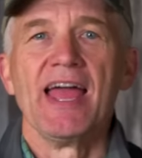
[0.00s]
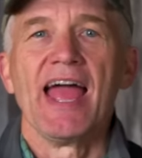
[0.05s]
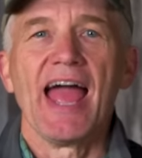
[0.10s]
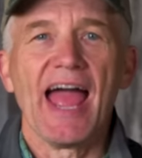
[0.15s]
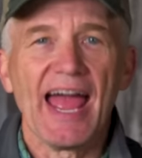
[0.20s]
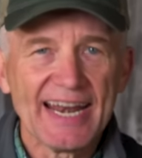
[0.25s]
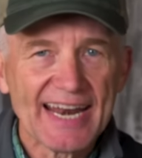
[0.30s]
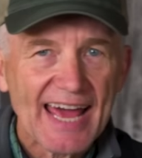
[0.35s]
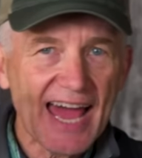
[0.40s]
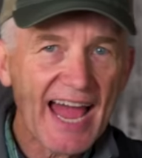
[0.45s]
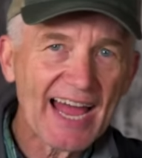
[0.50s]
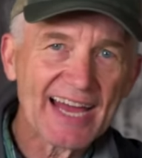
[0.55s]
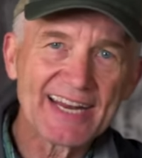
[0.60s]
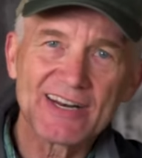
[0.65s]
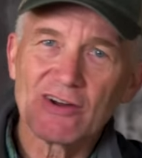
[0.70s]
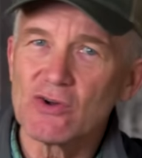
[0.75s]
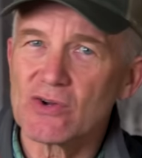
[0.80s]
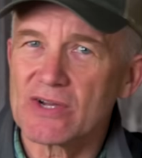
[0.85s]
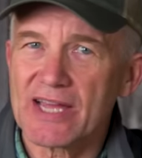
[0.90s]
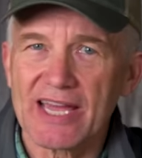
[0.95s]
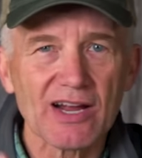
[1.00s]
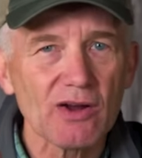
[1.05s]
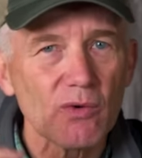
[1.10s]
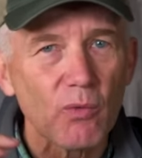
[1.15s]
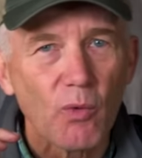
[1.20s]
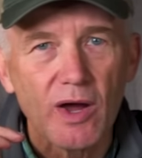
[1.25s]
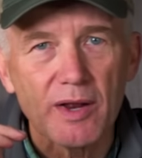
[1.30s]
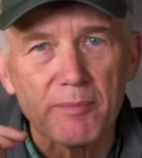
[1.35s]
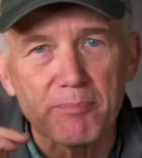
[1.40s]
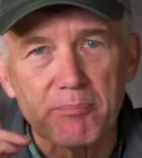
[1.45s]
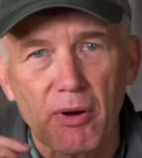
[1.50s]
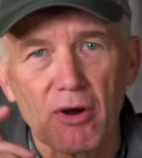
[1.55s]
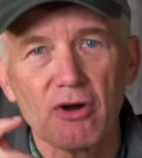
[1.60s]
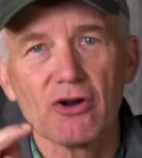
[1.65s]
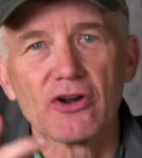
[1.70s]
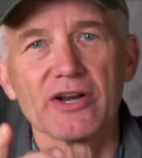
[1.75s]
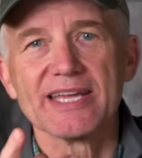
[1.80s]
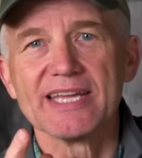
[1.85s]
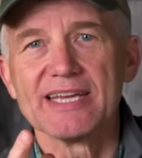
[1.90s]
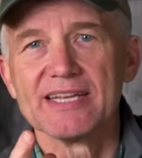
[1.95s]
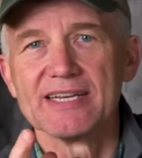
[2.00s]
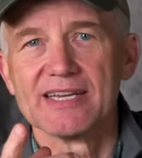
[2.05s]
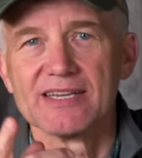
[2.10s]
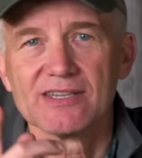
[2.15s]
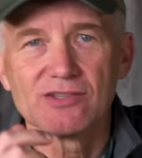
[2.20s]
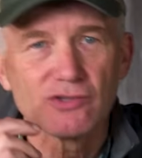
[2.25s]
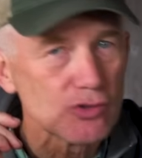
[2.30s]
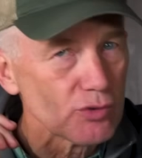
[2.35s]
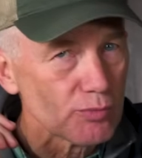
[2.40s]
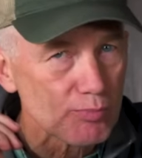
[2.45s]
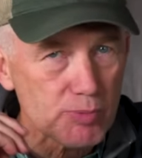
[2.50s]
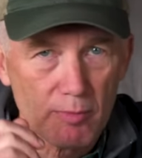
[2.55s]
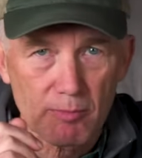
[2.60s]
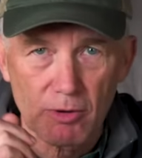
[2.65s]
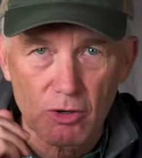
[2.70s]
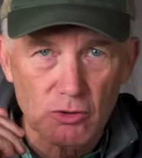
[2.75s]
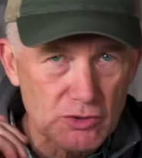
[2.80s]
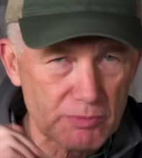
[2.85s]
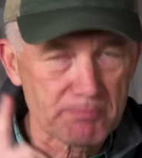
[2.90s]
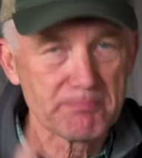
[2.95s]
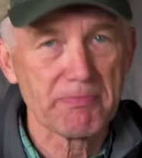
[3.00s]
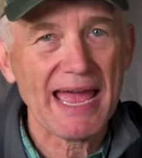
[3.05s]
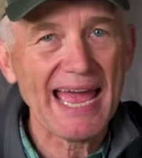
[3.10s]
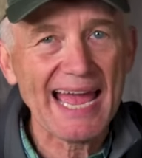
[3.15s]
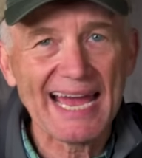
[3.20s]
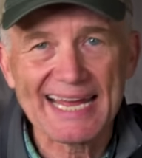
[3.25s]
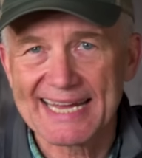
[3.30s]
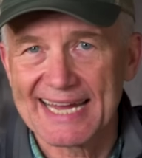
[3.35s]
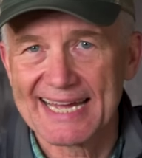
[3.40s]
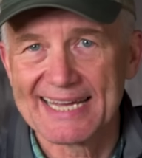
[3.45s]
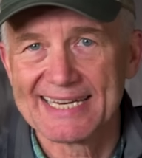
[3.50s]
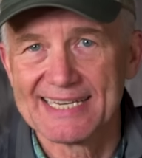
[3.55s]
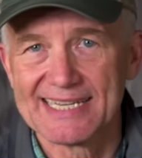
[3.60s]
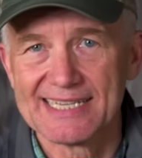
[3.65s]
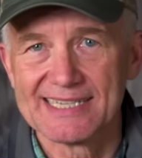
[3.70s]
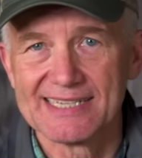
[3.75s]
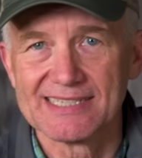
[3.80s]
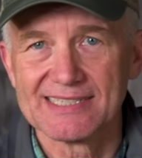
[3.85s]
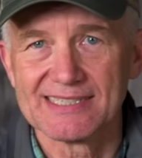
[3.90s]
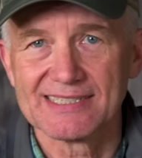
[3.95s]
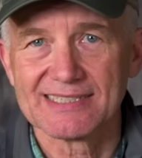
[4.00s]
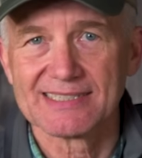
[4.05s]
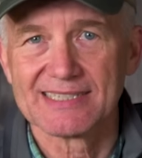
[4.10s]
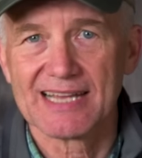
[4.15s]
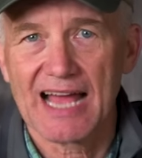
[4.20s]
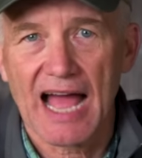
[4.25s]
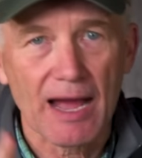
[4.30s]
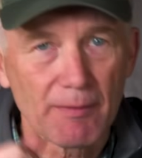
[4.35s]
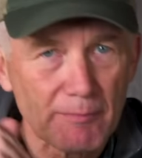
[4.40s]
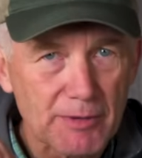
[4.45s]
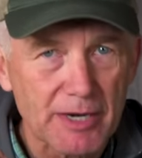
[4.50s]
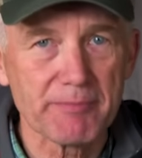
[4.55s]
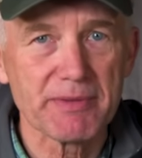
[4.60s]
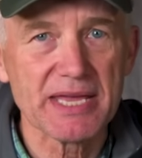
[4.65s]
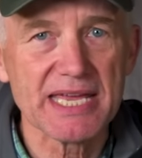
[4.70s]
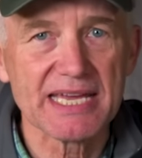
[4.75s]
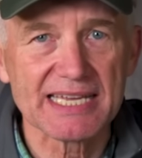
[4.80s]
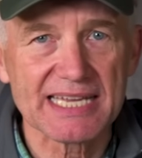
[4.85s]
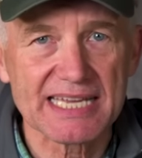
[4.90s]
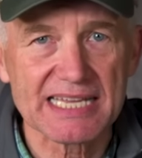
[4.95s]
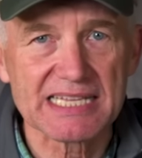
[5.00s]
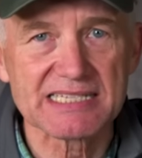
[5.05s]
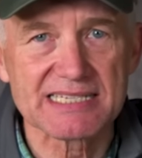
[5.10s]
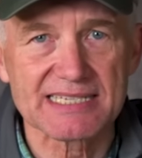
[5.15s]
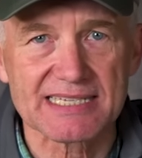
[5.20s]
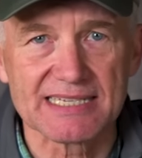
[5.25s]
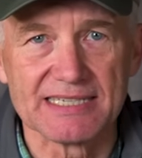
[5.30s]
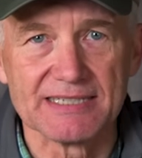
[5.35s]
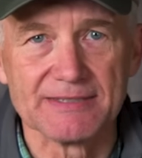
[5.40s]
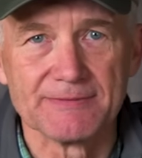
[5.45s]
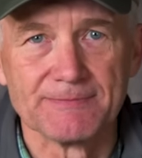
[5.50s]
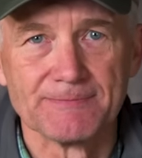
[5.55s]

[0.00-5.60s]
And I don't care what party it is who promotes bad ideas. I'm going to be against it.